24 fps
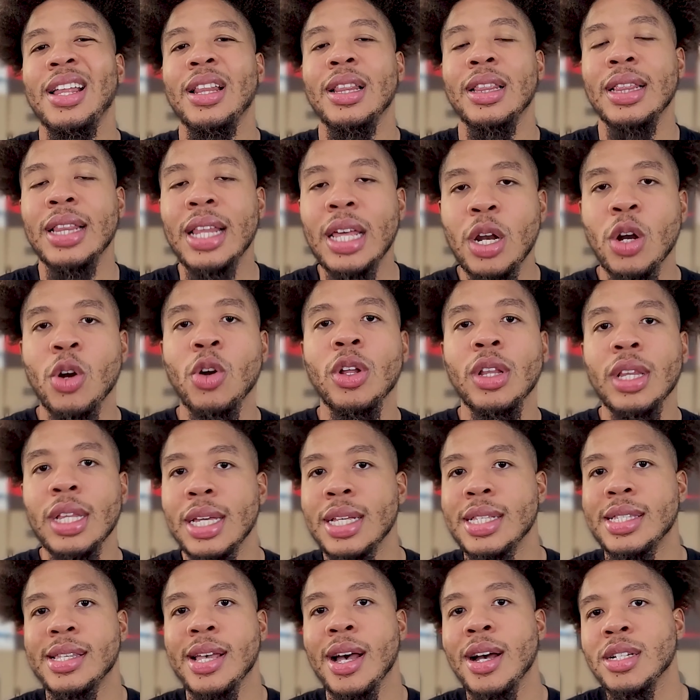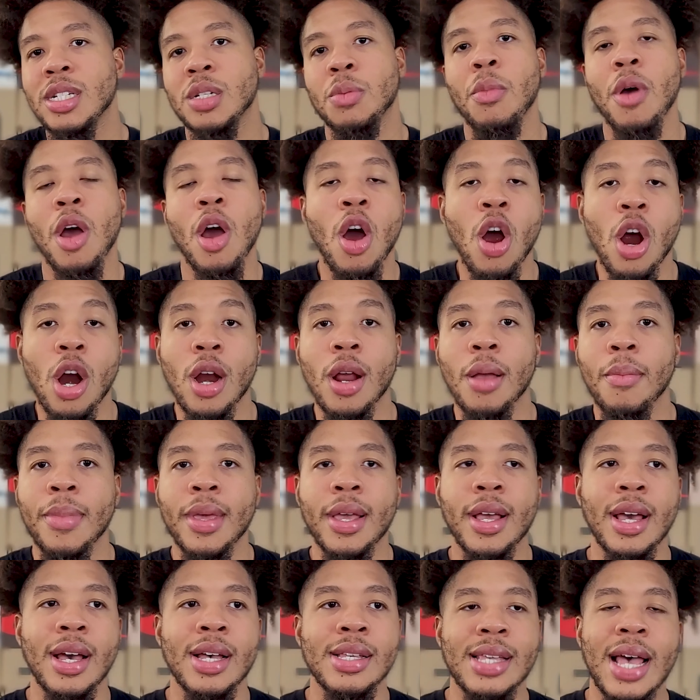literally touched my heart
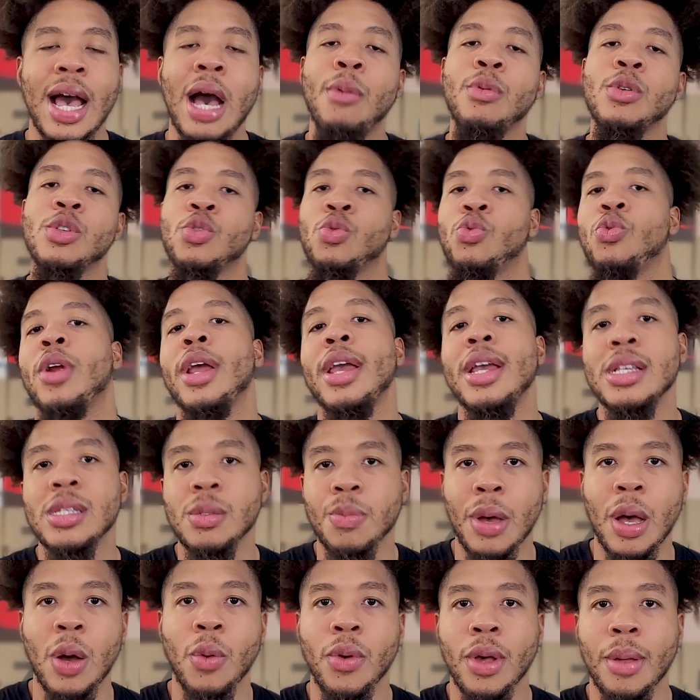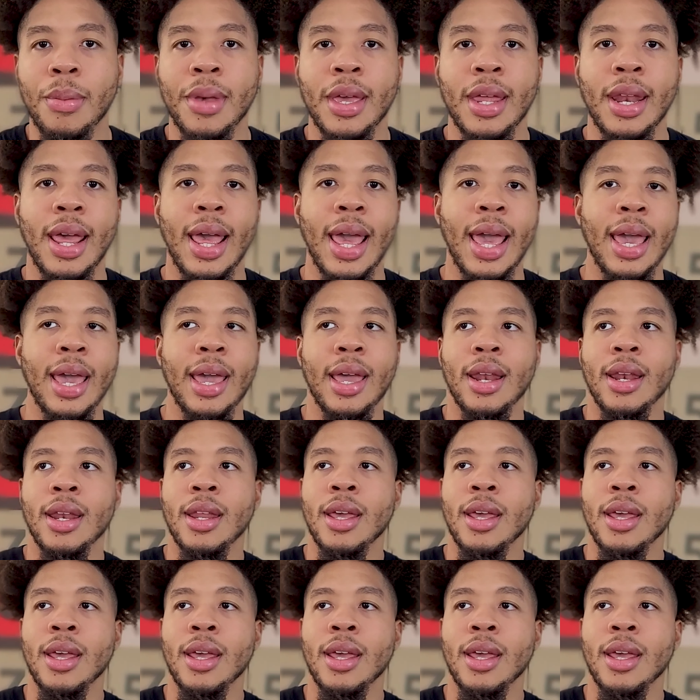because I was raised by women, and